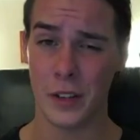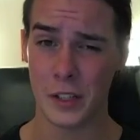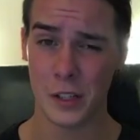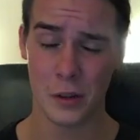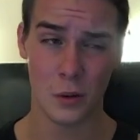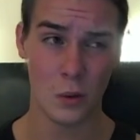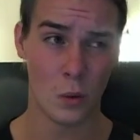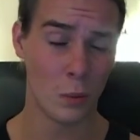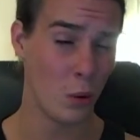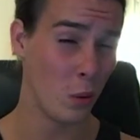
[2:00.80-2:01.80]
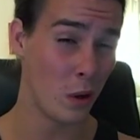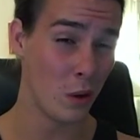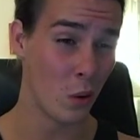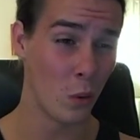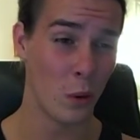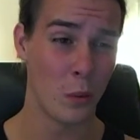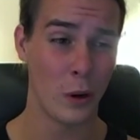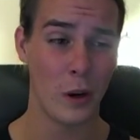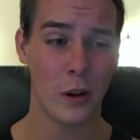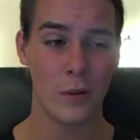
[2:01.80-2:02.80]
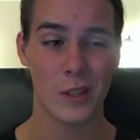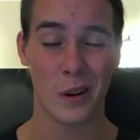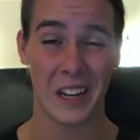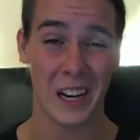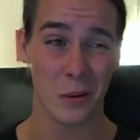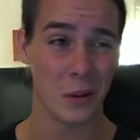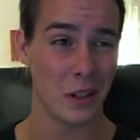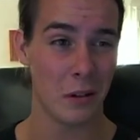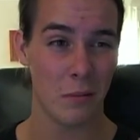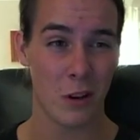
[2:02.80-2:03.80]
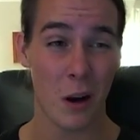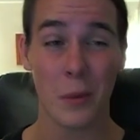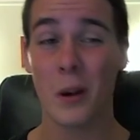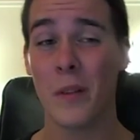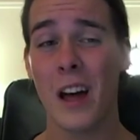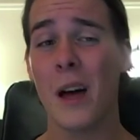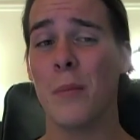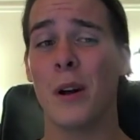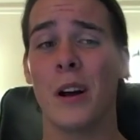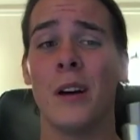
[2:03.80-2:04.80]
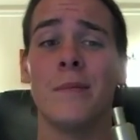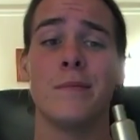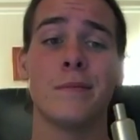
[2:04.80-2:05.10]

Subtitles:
v2 1.1 or 1.0, so I can't really comment on that, but